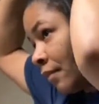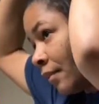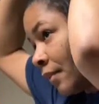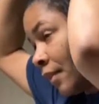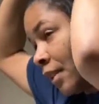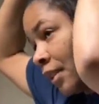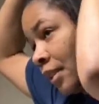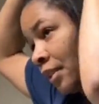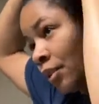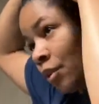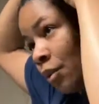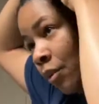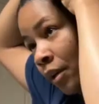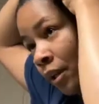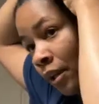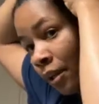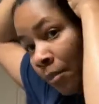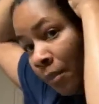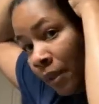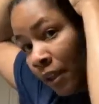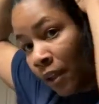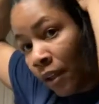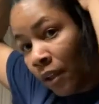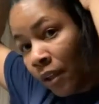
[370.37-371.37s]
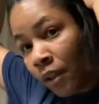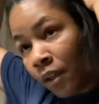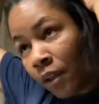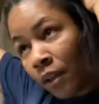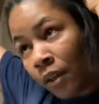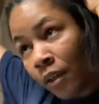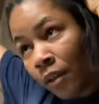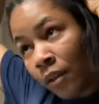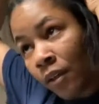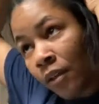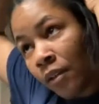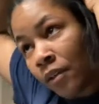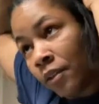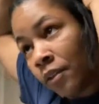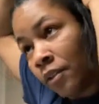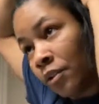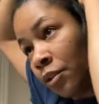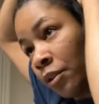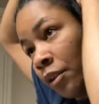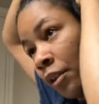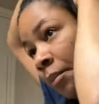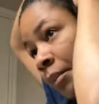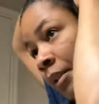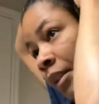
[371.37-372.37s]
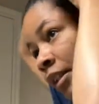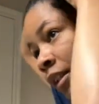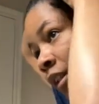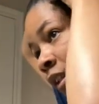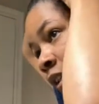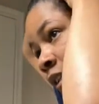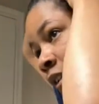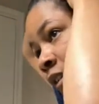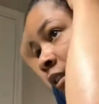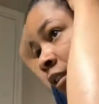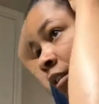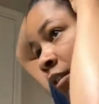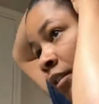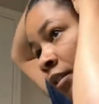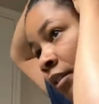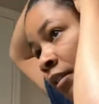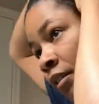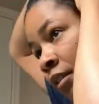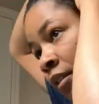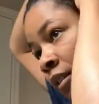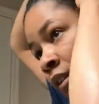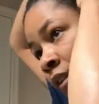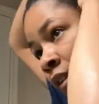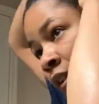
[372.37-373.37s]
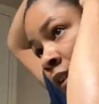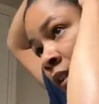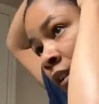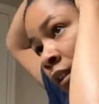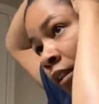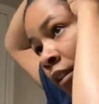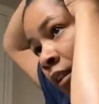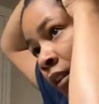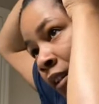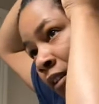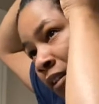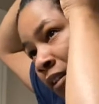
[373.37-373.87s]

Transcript: it's going to be storming here. It's